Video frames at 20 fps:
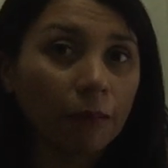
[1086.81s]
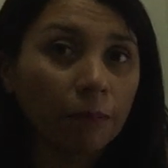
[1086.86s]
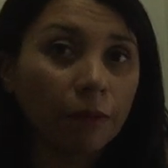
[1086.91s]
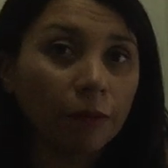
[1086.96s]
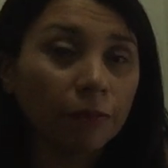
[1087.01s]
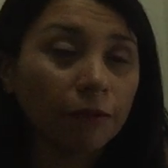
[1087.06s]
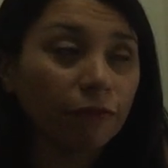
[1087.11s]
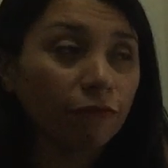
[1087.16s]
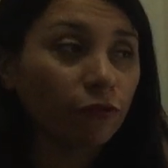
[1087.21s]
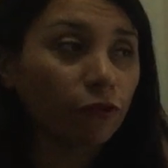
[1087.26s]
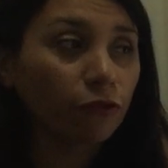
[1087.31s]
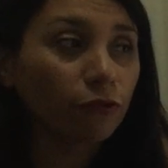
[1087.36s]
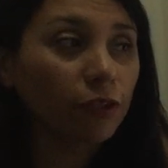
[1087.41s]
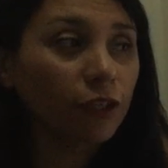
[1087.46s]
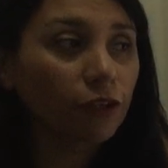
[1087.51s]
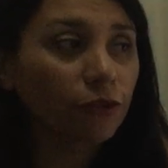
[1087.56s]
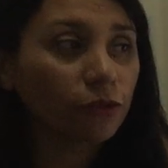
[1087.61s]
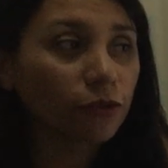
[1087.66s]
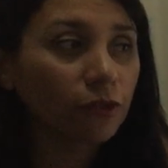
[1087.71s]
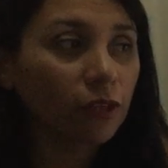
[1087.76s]
But before
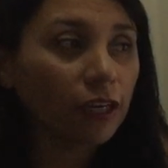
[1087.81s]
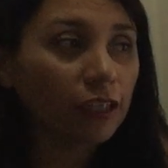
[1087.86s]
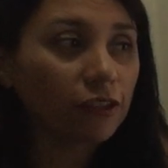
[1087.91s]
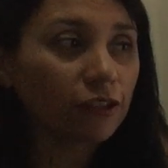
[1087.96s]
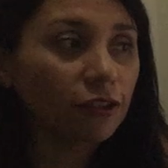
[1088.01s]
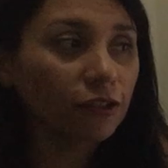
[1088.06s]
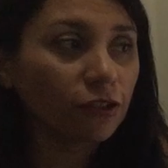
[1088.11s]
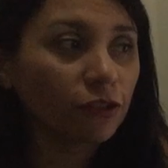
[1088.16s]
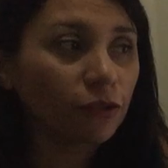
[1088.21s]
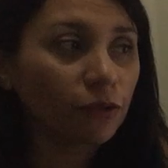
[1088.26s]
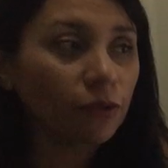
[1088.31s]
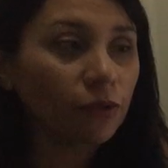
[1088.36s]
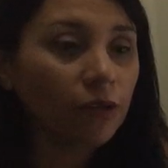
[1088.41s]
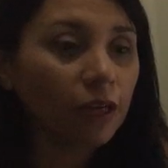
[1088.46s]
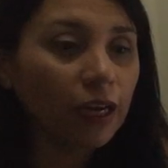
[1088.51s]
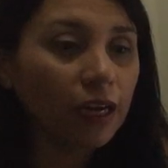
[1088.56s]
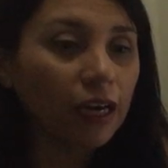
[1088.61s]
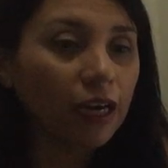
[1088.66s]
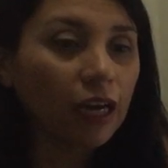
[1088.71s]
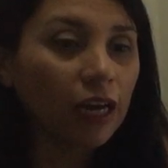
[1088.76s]
we go to lesson 2,
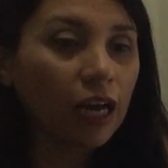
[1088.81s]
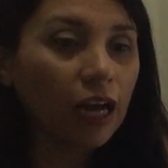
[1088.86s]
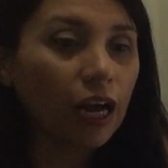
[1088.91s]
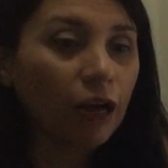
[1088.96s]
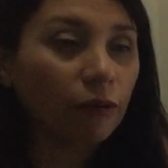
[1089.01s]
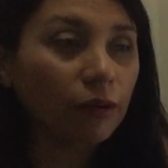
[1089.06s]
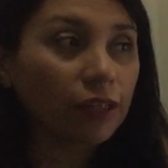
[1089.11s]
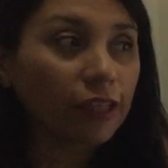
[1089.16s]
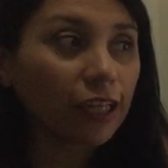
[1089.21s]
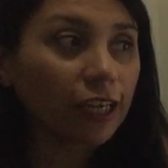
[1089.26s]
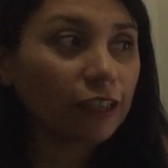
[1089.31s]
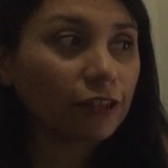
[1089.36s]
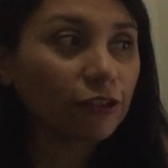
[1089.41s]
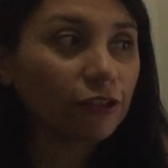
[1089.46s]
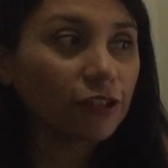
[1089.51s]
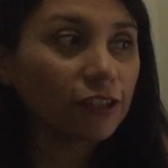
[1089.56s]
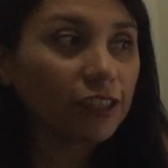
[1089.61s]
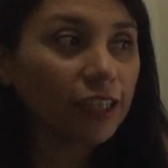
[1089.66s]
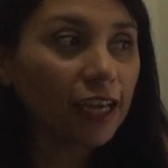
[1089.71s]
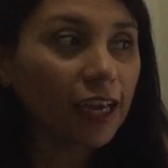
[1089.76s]
I would like
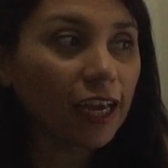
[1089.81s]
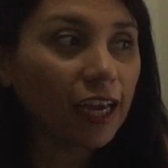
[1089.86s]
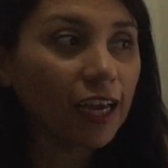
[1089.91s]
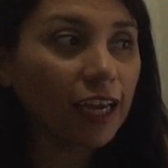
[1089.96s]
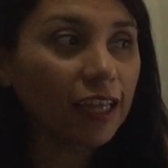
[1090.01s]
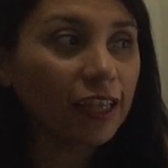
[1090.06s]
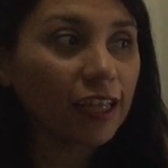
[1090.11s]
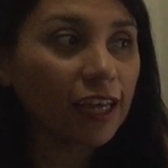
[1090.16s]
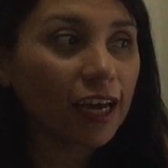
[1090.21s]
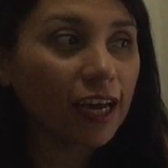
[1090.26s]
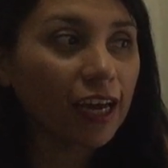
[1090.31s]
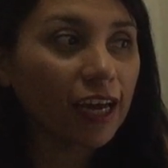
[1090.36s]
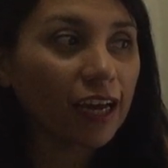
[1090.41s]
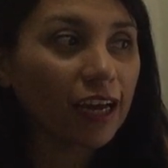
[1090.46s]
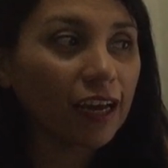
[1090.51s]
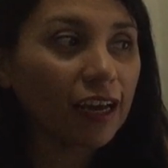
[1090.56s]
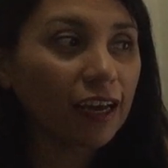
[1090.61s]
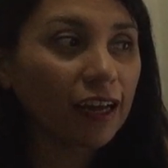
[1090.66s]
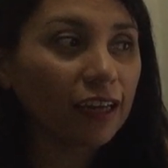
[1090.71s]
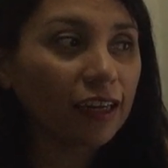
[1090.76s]
to say
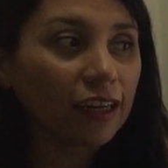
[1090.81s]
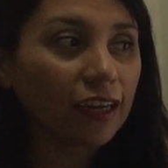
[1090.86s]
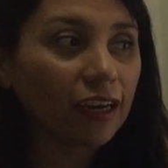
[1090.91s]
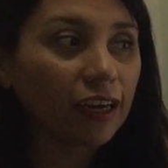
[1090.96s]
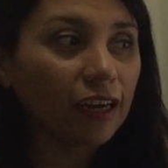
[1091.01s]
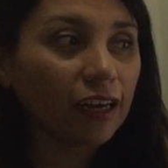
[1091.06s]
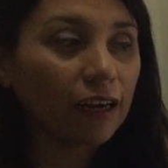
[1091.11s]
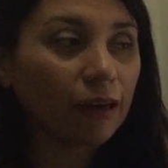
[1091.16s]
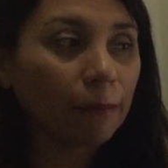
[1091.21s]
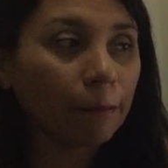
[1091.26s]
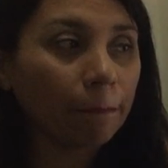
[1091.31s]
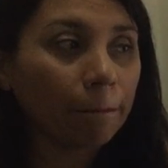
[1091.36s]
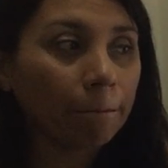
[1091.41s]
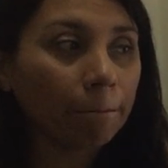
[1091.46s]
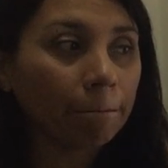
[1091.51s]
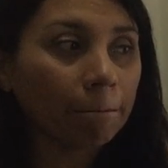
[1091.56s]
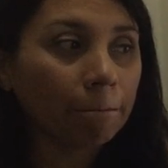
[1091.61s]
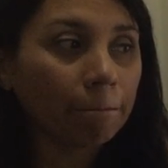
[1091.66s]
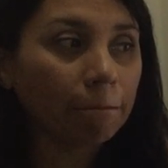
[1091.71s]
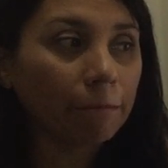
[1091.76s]
that
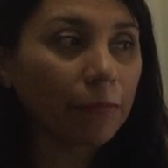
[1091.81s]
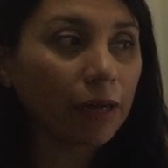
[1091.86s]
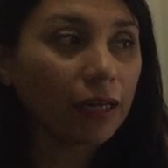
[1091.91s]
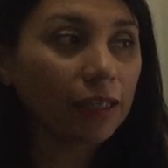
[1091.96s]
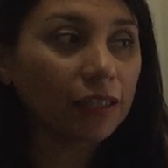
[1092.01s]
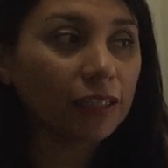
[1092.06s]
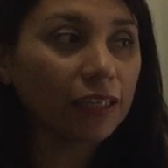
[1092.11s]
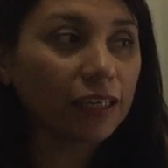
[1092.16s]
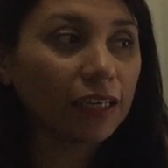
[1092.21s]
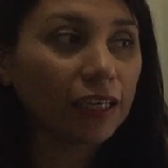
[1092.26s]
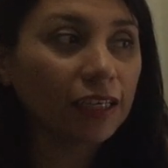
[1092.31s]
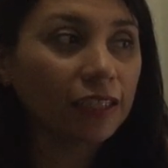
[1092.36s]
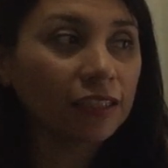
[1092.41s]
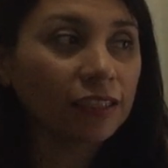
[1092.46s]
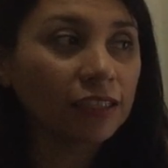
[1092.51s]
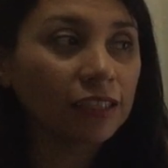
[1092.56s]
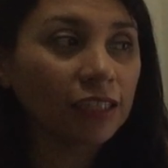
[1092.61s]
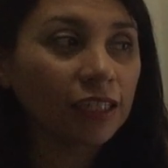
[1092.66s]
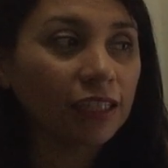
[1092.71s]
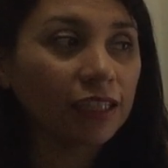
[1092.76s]
at the
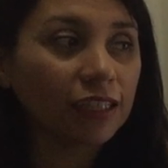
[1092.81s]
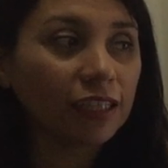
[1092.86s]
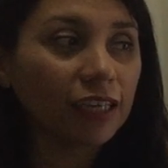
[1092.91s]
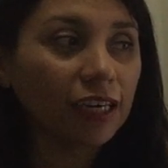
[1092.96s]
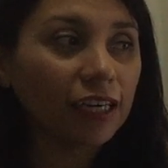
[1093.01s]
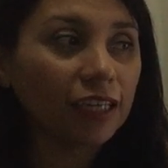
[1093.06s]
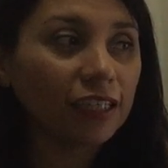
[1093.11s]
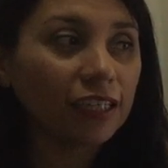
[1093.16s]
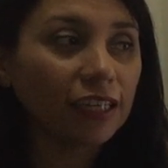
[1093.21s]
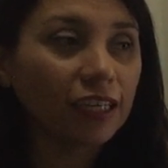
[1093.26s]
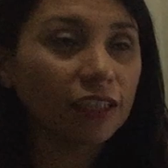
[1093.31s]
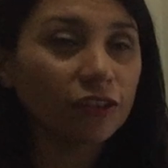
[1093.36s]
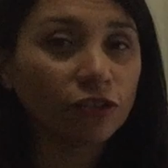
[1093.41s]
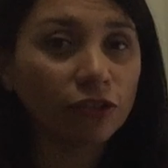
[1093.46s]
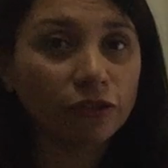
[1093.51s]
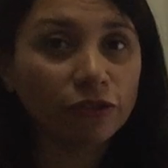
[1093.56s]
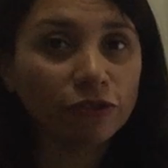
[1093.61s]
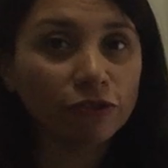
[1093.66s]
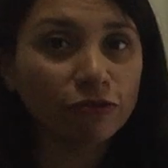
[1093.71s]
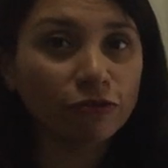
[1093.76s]
end, the idea is
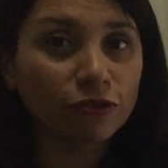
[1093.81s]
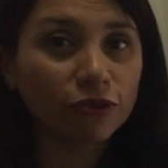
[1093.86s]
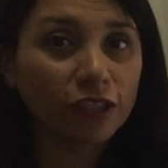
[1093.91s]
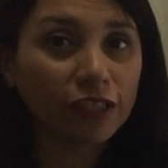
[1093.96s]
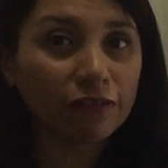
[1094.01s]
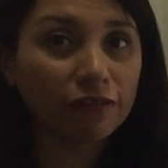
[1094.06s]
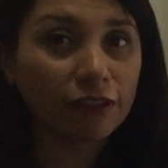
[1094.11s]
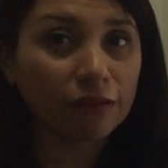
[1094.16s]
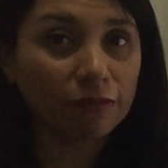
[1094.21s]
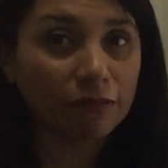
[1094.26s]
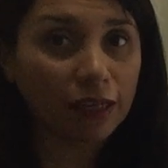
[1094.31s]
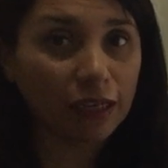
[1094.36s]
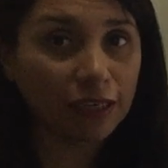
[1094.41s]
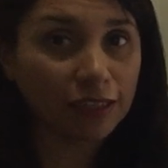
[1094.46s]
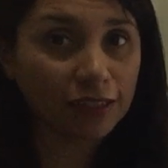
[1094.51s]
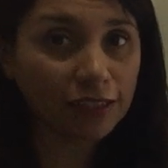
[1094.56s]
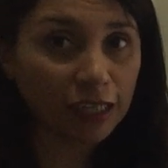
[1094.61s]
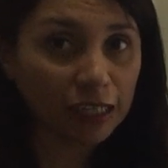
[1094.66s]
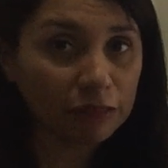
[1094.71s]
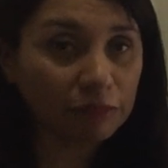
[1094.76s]
also to give them
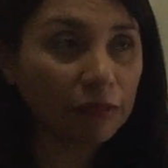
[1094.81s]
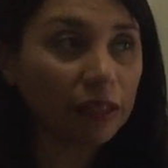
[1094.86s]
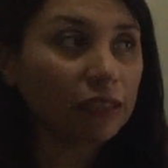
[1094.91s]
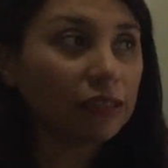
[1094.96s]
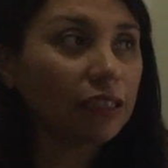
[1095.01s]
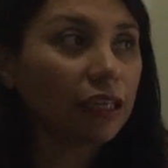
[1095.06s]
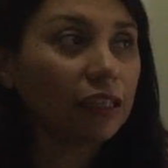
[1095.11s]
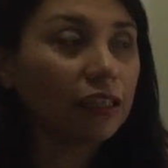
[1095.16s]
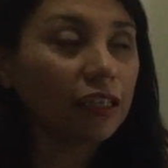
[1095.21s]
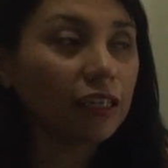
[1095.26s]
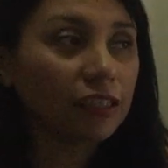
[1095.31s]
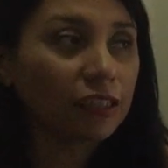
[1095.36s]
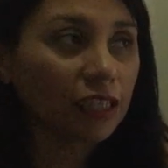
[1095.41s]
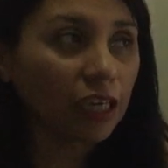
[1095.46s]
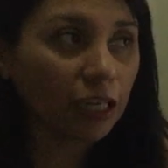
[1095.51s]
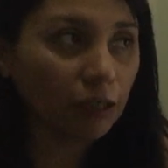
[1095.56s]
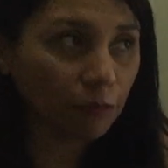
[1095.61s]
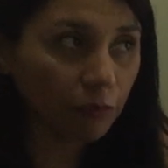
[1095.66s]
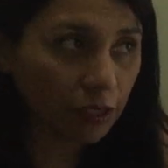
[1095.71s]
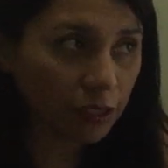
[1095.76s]
an assignment. And the
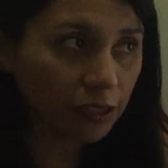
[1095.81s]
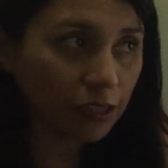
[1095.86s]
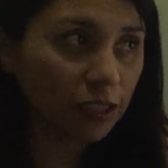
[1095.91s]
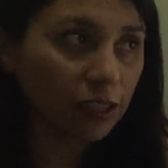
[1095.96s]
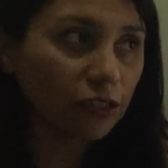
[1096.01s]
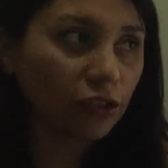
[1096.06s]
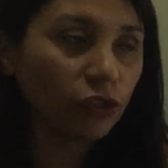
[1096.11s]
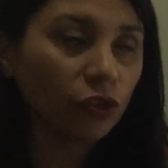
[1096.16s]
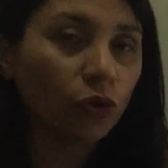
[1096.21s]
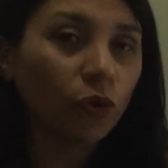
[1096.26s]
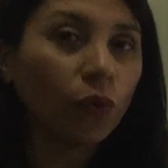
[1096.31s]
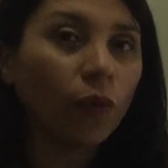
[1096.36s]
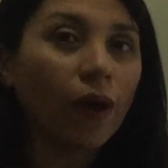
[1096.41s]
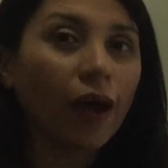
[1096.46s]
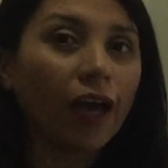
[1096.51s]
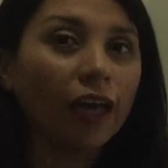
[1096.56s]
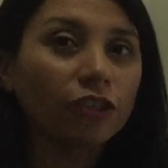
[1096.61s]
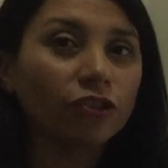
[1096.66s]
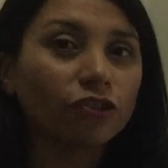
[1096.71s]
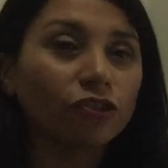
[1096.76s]
assignment is
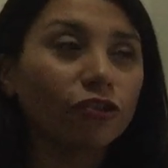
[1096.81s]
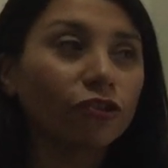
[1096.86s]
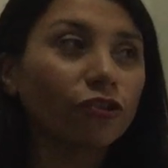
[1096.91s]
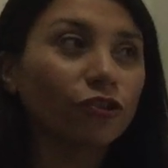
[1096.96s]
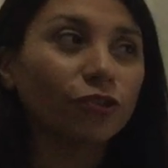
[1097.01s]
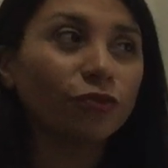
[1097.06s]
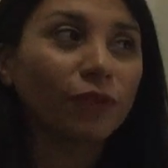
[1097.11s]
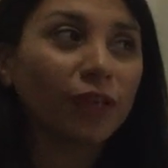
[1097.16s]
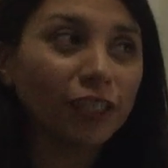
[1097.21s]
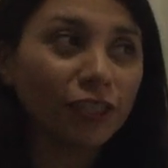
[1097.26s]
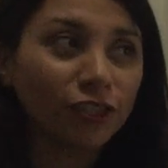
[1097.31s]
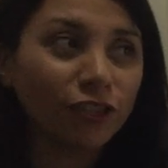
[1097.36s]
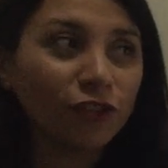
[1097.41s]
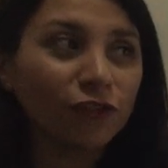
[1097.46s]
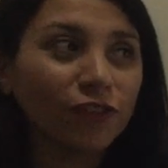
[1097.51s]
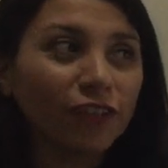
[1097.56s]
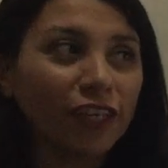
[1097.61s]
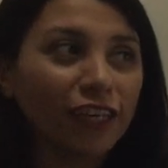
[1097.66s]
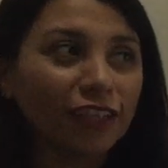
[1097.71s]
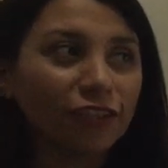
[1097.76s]
to answer the rest
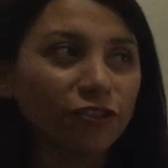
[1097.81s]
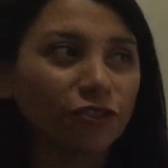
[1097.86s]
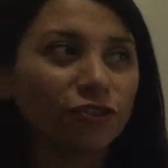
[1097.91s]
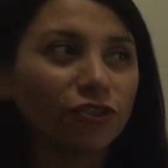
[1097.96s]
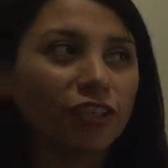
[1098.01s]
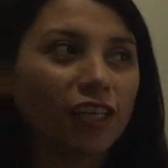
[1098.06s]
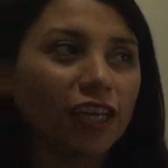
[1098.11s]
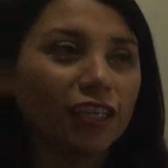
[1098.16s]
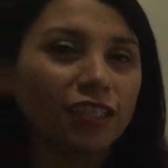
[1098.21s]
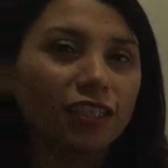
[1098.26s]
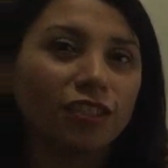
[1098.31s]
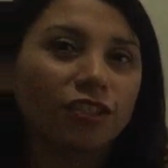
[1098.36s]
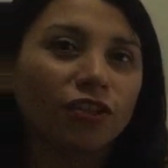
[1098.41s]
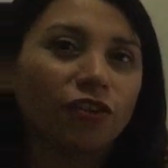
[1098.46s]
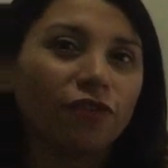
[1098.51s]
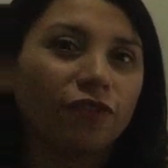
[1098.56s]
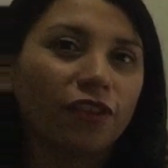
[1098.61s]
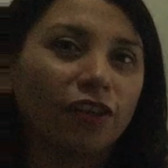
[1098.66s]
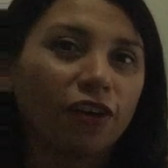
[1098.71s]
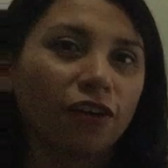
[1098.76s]
of the exercises
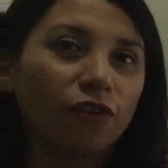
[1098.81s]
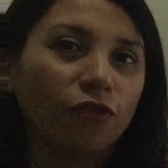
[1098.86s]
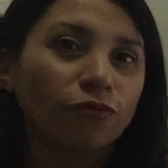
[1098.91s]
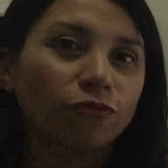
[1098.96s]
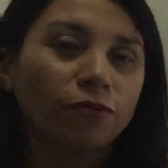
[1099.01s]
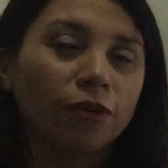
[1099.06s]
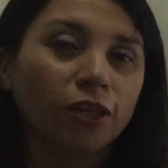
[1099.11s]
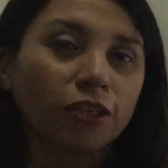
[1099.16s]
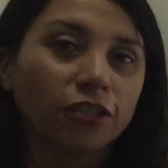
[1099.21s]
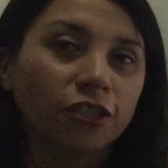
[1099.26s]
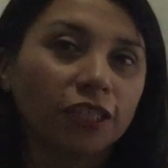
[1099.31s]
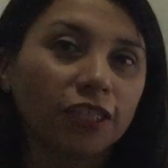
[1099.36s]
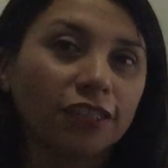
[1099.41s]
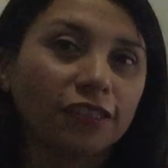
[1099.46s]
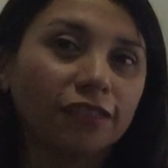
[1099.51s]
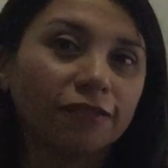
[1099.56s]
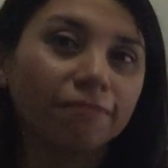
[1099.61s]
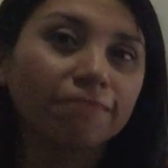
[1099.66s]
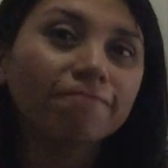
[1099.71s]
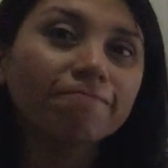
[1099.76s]
of the
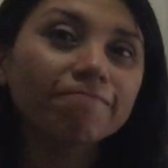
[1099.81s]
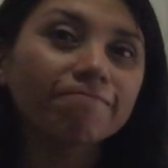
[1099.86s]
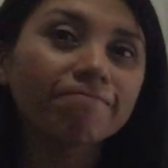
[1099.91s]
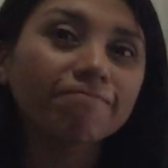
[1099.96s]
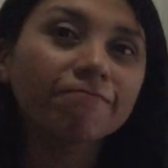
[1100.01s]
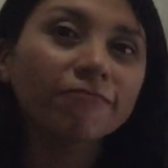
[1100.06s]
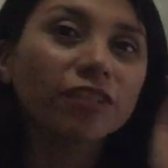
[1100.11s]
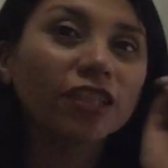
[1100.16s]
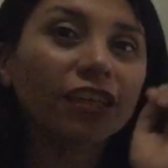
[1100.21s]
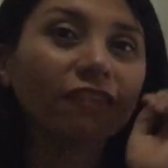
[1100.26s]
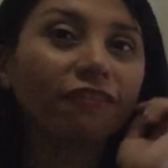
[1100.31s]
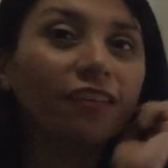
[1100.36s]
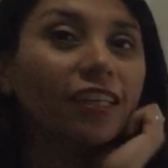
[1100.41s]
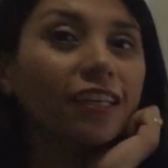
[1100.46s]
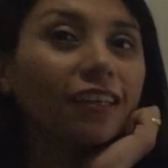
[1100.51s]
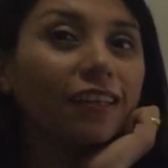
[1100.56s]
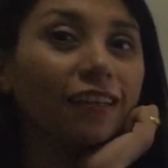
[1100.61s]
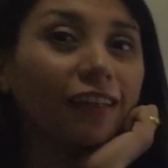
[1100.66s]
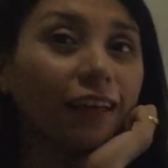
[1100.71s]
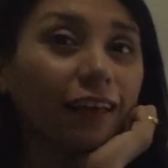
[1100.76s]
worksheet given
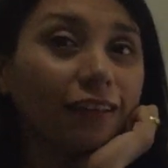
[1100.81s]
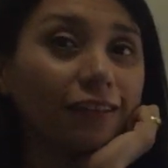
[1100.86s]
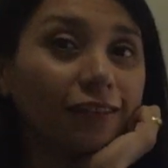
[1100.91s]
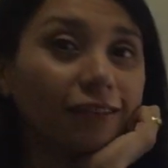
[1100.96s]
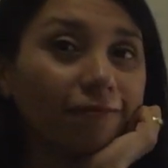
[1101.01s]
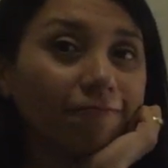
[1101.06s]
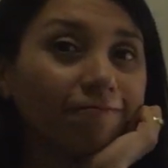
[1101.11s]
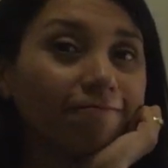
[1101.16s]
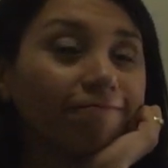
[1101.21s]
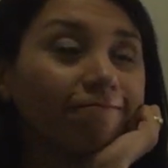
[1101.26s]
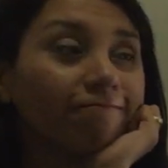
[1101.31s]
in class.